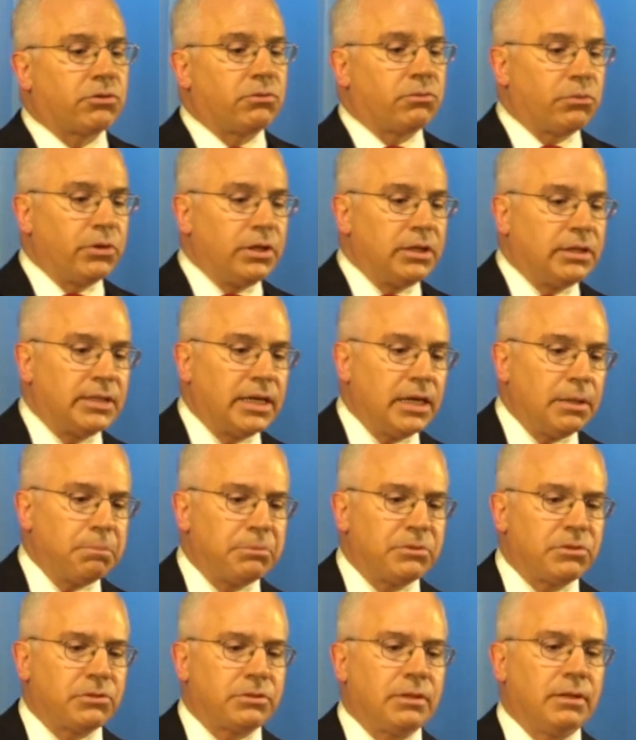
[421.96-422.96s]
3
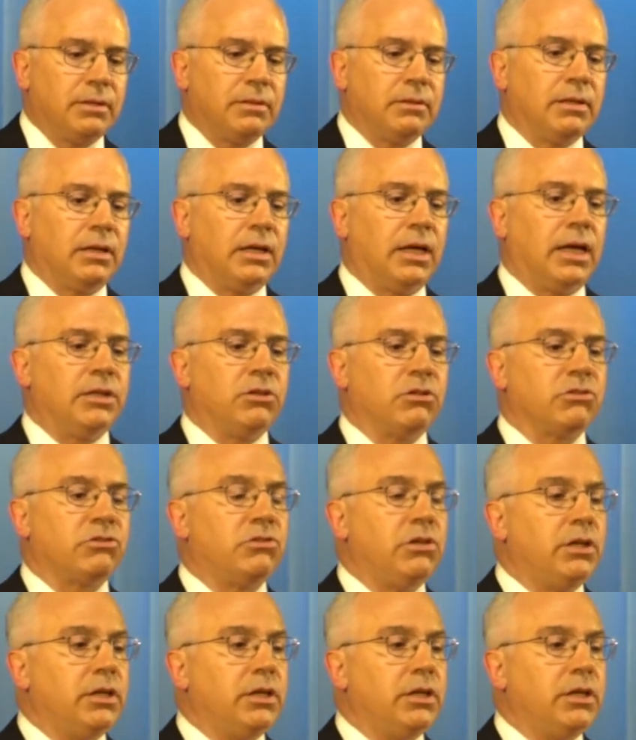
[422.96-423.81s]
tips and you'll see